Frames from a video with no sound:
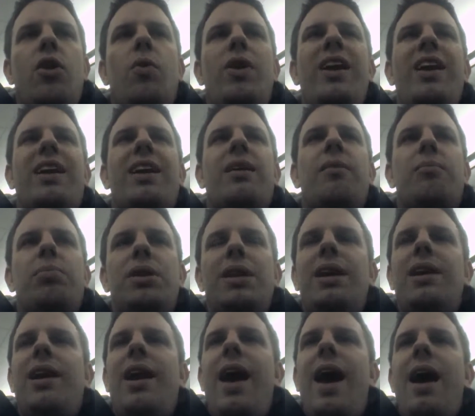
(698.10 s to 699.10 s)
even though we didn't
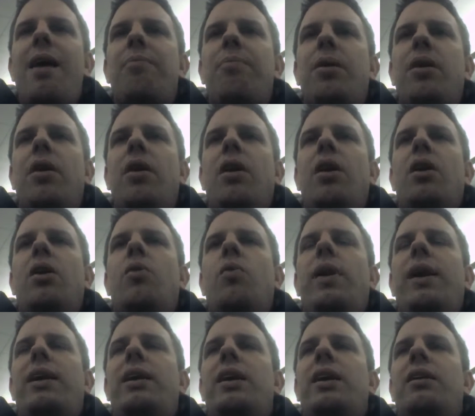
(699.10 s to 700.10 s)
complete an app,
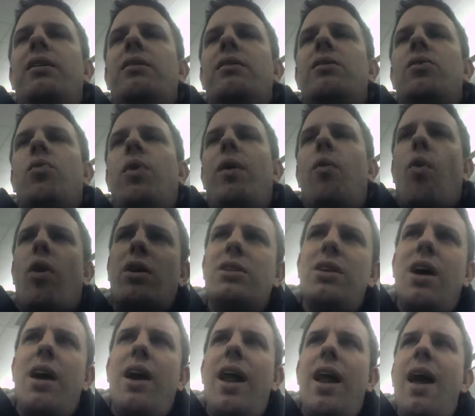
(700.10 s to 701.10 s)
we
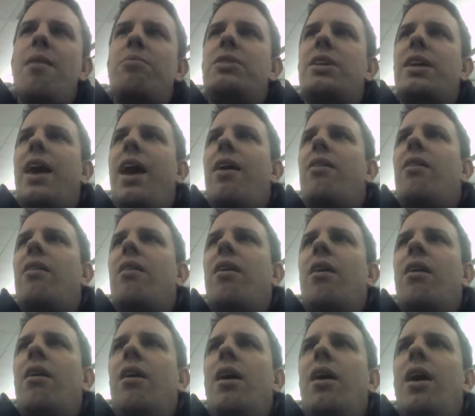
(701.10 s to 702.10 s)
worked on an app
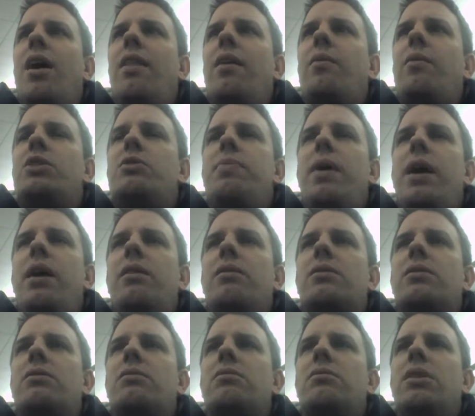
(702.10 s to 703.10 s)
together, and then we
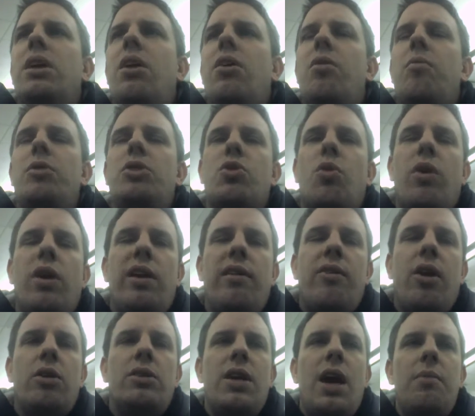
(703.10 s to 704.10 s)
spent,
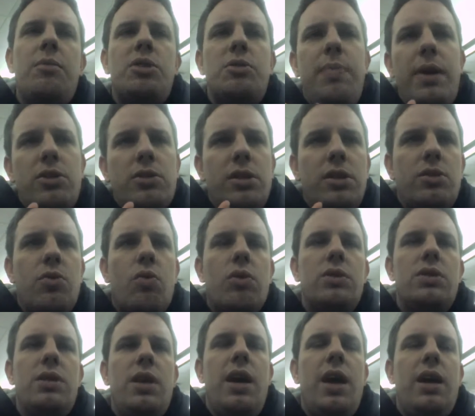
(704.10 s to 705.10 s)
especially
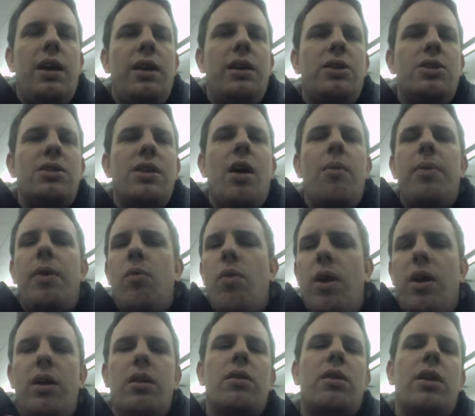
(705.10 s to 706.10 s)
towards the end, just helping
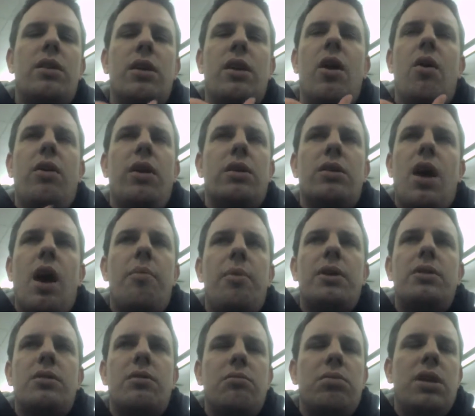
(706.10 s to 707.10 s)
one another get the coding
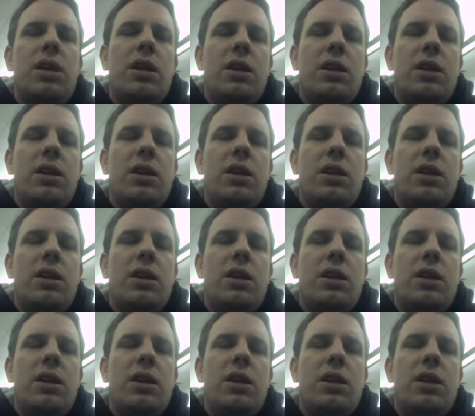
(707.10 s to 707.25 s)
topics.